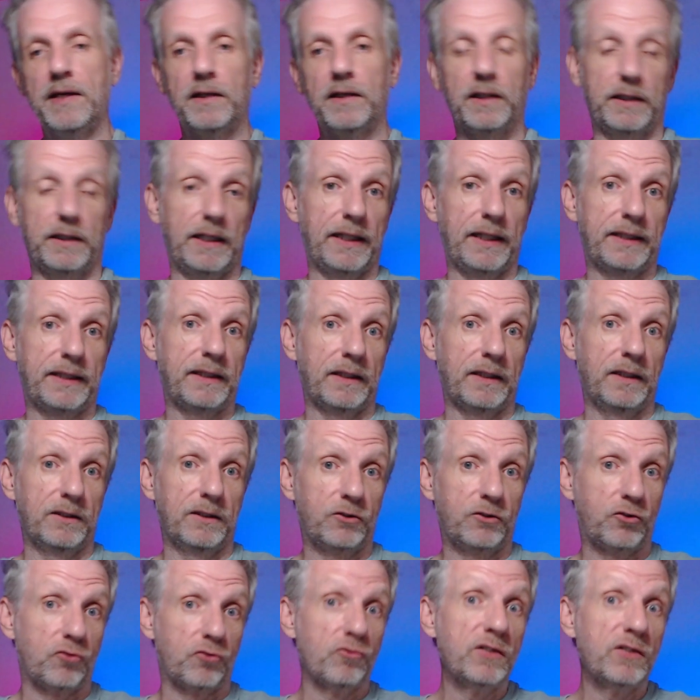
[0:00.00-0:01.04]
like
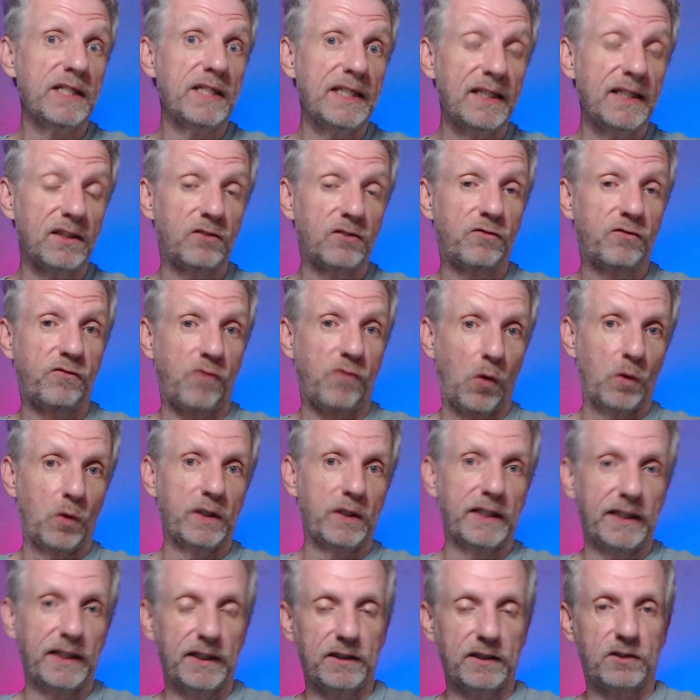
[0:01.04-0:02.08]
trees,
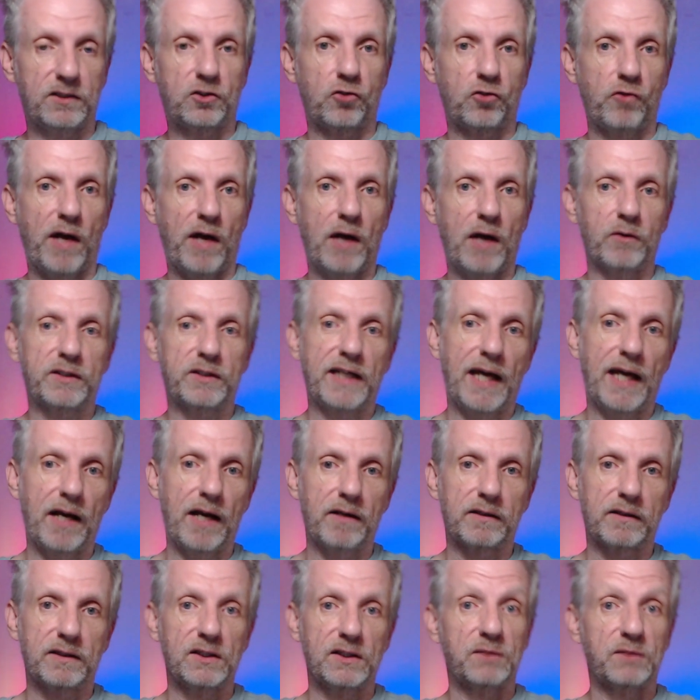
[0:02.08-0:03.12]
foliage, crowd
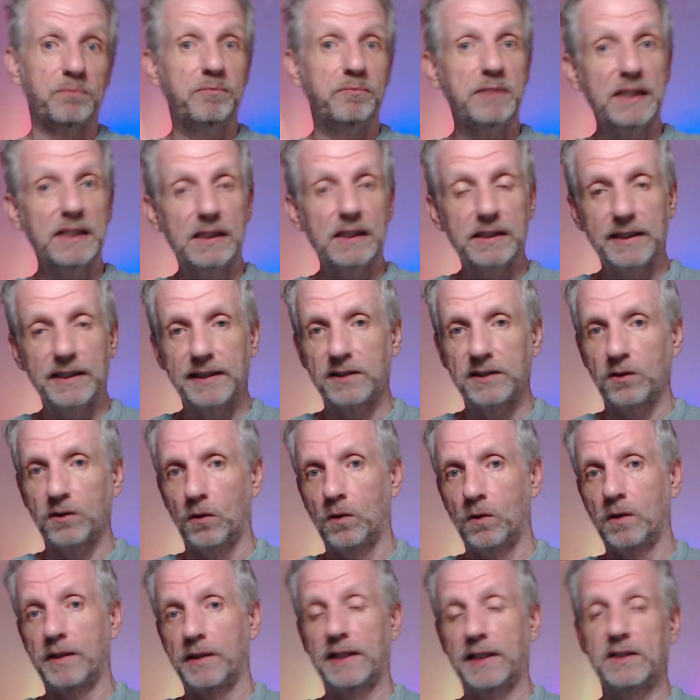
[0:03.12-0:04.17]
characters, buildings,
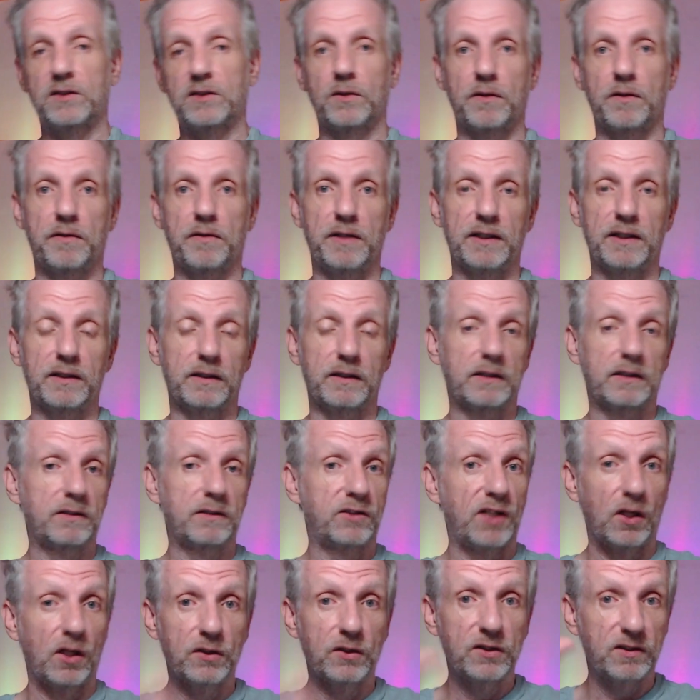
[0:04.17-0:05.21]
all that sort of thing,
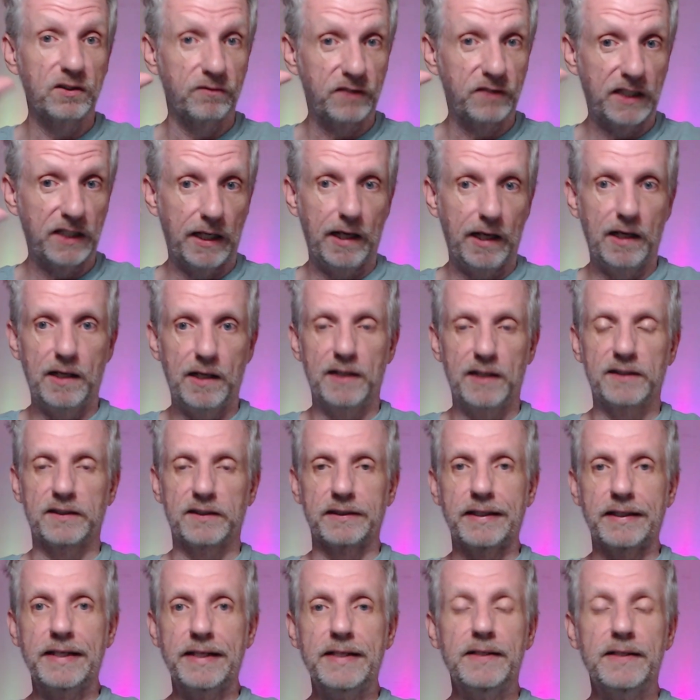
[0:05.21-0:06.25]
tons of cars,
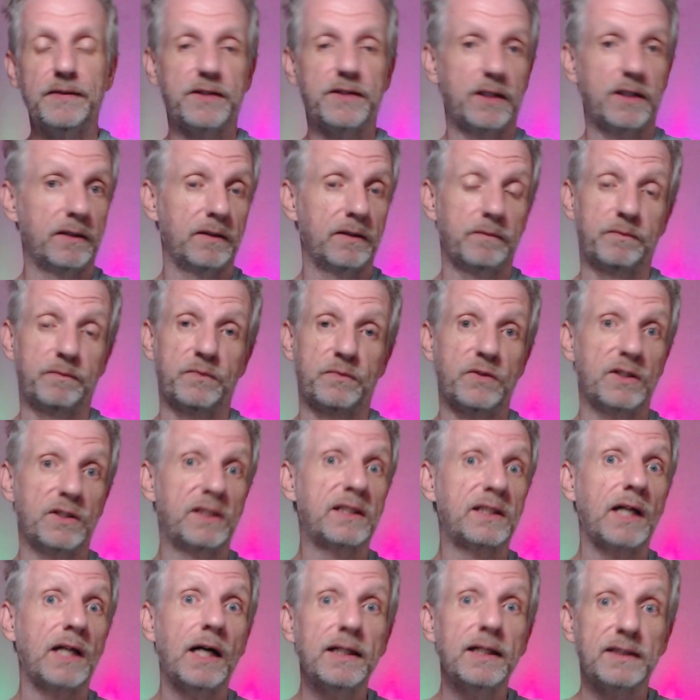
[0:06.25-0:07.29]
and you know, the
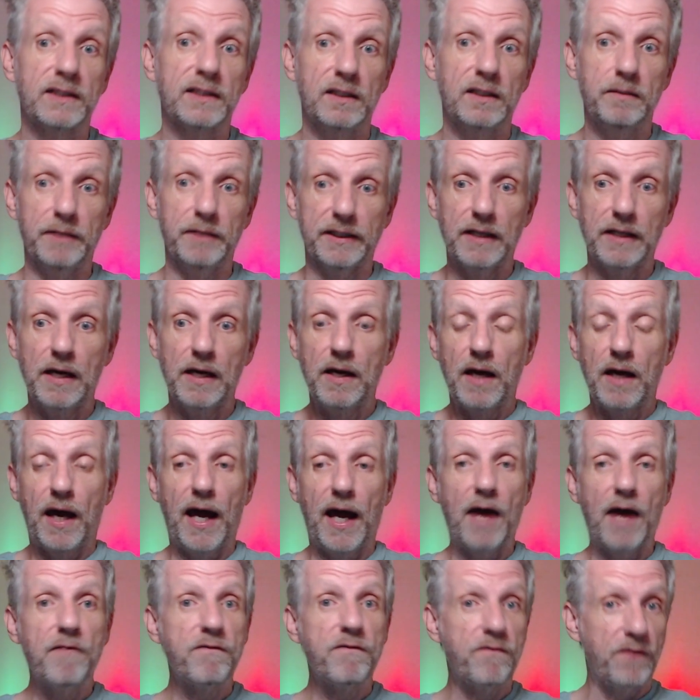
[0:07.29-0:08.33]
sky's the limit.
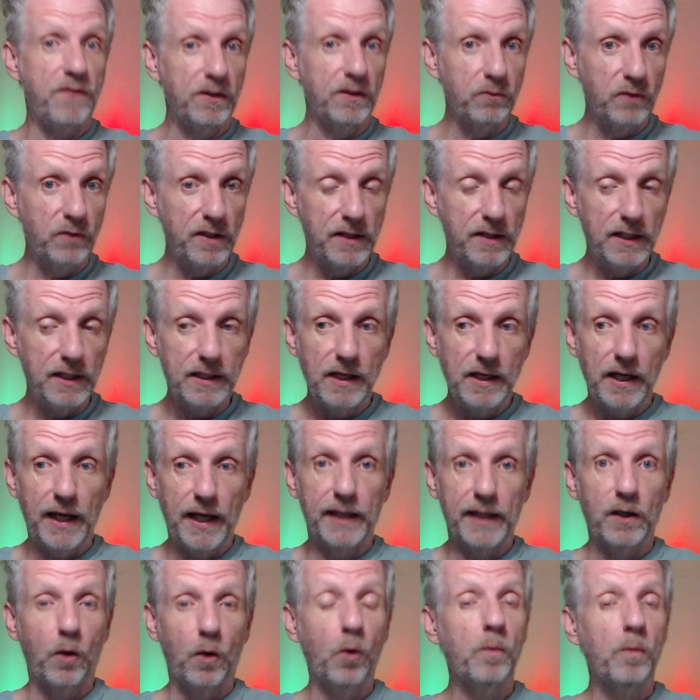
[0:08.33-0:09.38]
Have fun with it,
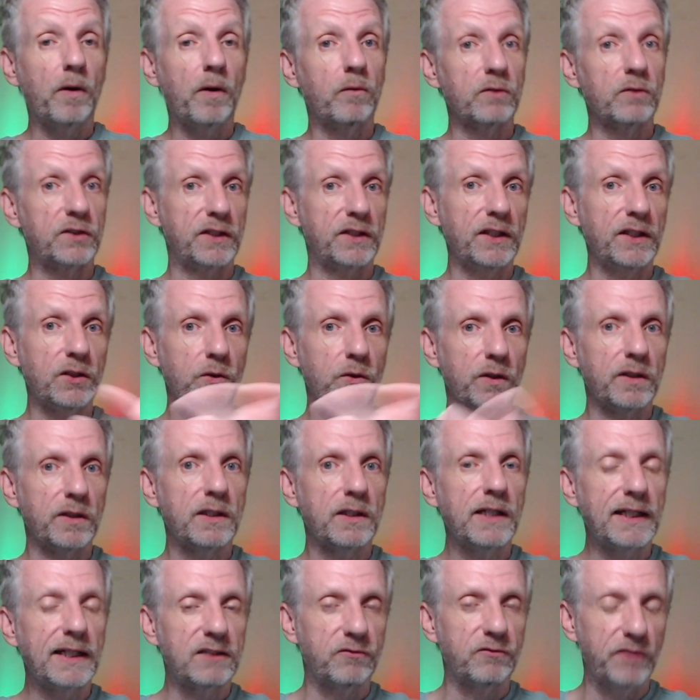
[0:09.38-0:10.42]
and I hope I will see you in the
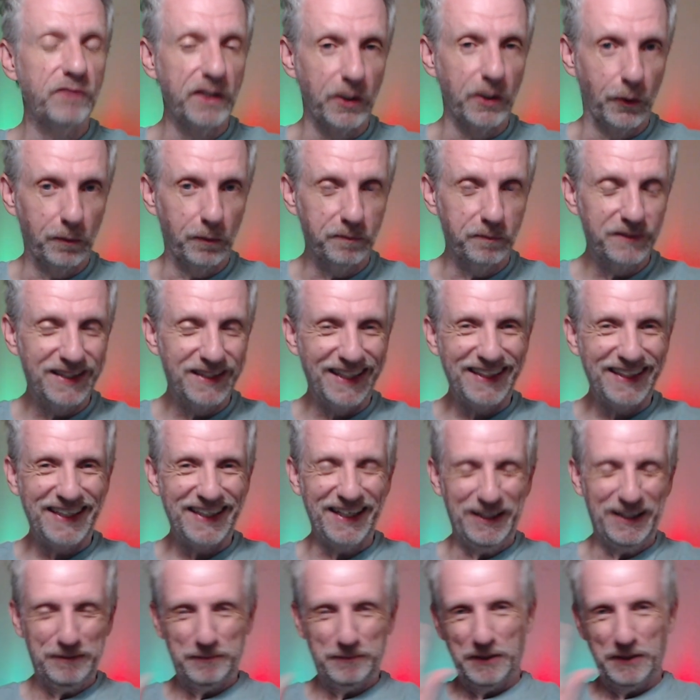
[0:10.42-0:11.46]
next video. Take
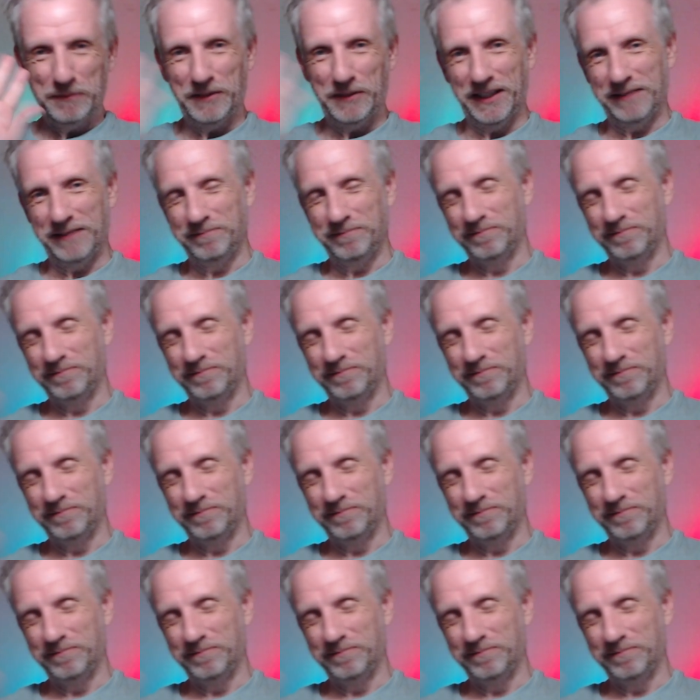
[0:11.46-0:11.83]
care. Bye-bye.